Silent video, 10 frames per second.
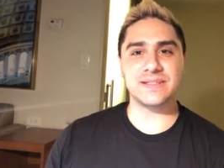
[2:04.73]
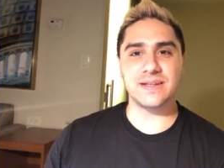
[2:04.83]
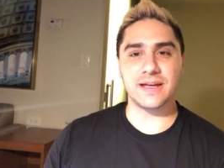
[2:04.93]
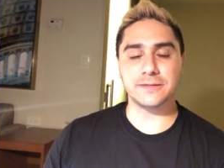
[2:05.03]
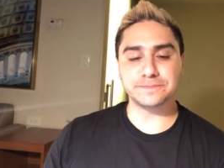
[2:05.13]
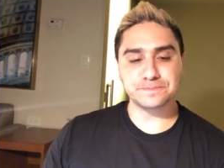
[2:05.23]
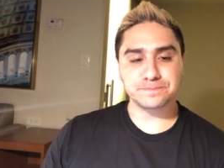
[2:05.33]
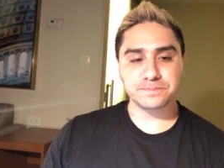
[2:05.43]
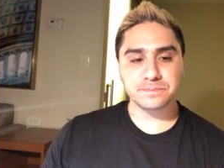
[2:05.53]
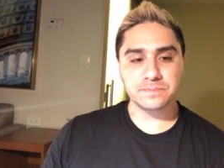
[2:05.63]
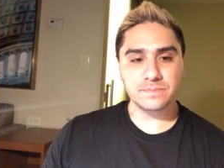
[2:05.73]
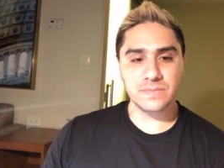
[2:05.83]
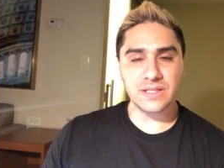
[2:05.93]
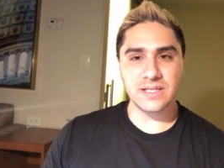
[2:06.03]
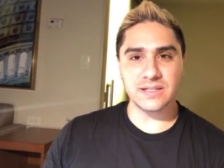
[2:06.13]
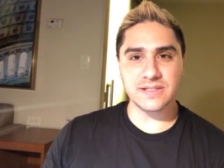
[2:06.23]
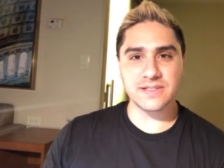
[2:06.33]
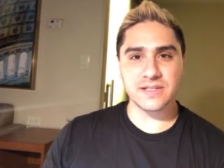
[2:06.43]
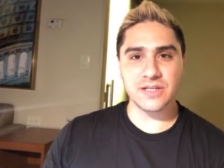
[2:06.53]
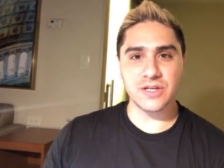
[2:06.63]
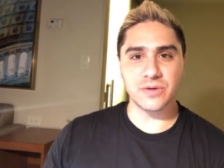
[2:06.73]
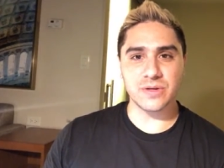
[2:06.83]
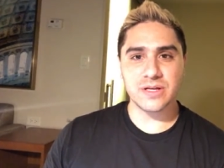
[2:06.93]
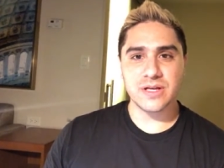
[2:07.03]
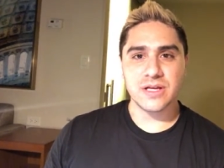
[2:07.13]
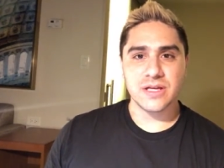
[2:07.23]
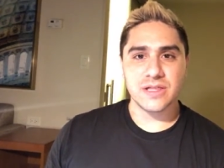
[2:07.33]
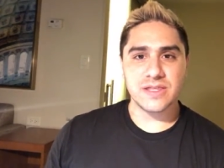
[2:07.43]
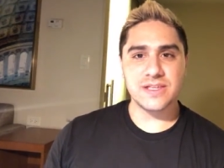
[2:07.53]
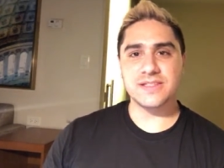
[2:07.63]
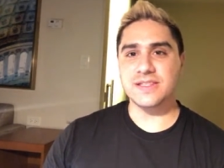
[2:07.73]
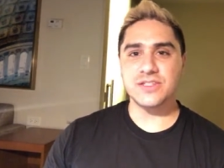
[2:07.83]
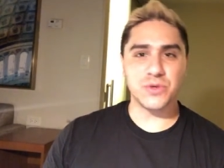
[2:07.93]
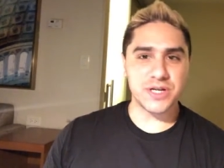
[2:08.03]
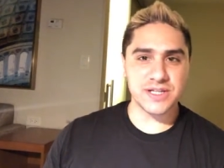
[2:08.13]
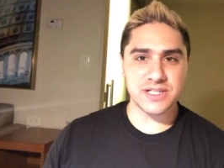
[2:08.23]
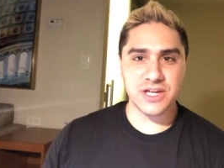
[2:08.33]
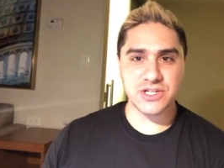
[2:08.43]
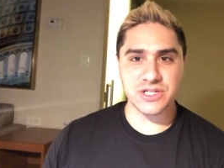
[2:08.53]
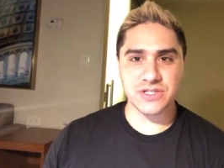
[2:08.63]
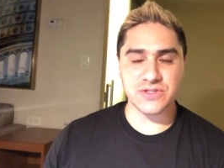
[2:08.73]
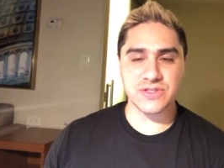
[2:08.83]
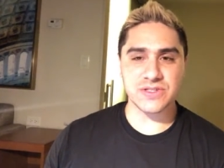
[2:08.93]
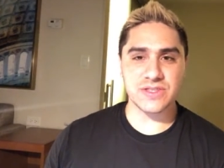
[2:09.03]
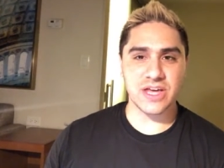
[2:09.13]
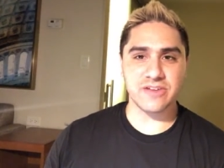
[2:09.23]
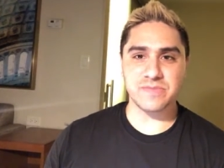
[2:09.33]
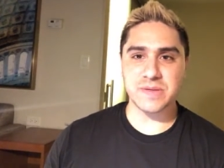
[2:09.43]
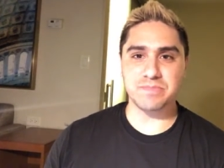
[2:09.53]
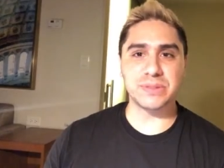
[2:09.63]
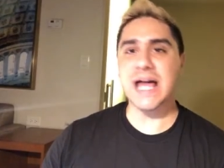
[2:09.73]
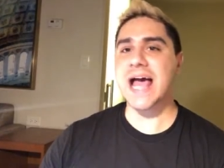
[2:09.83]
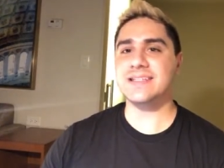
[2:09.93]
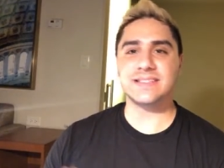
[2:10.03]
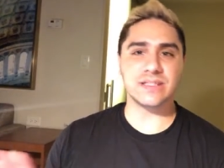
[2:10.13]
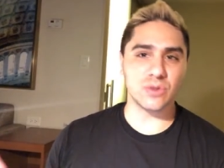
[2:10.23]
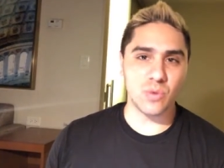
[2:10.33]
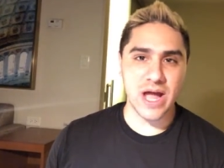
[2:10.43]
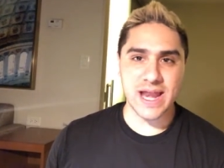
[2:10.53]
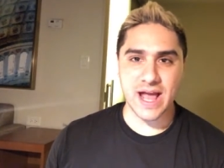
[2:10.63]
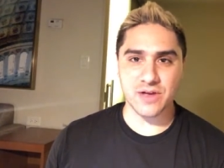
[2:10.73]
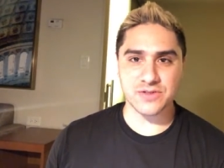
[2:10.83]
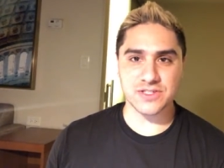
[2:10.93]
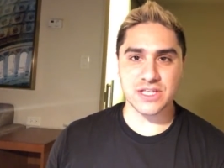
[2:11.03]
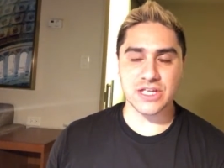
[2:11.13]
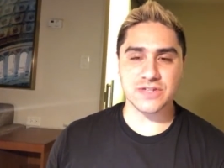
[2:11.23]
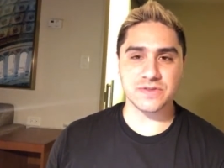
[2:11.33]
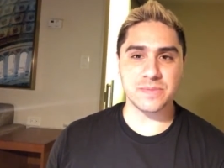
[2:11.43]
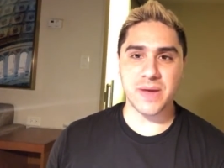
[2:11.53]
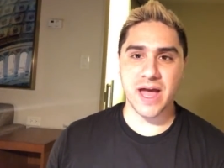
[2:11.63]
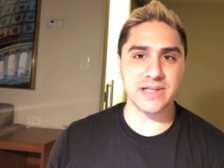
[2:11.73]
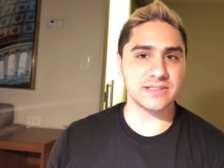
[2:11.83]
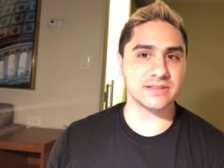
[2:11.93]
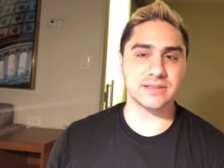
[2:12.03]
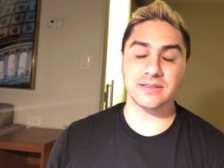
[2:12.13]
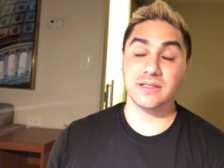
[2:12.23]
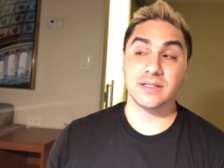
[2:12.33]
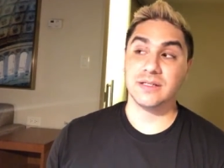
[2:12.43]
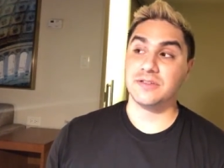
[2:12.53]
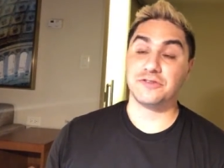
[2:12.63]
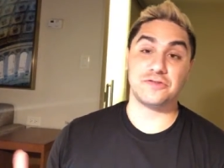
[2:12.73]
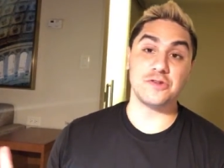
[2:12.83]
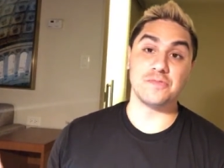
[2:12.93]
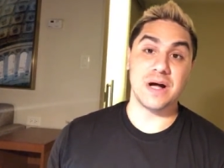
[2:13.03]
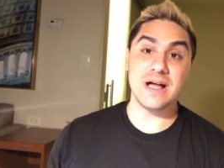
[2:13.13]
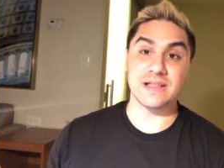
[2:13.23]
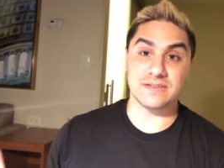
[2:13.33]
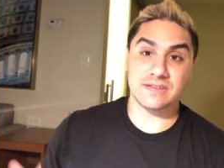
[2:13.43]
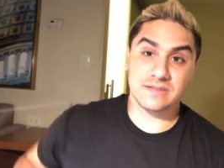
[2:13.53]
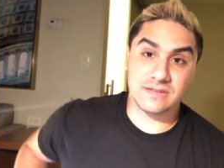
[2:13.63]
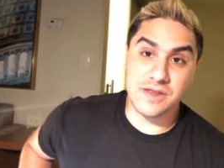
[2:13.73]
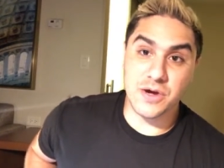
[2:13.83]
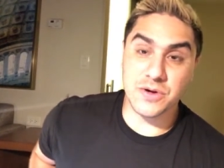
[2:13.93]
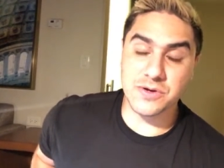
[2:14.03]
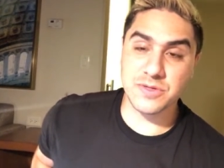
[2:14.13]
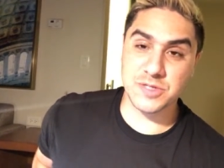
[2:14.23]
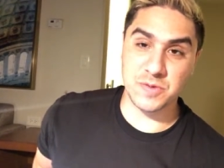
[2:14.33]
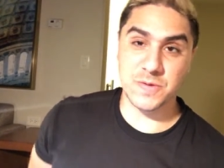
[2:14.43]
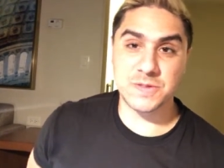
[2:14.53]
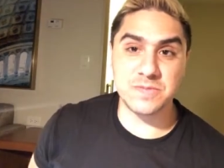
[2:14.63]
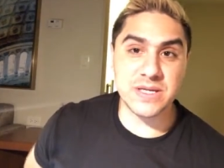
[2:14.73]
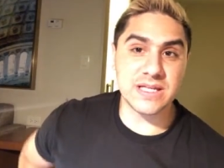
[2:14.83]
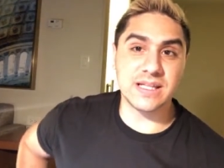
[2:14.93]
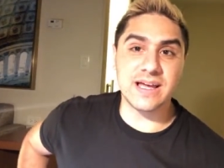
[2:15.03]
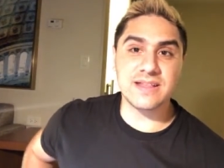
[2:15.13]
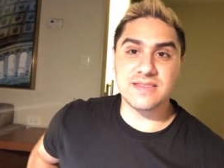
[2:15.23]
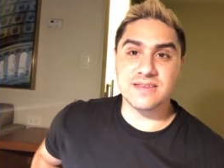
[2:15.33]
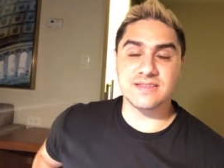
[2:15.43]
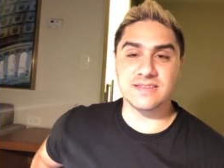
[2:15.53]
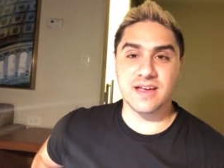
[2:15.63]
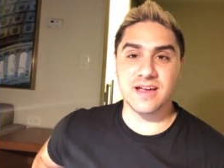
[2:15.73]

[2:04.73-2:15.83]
today is, these organizations that have been blasting the White House siege for the past few months, it was supposed to be like this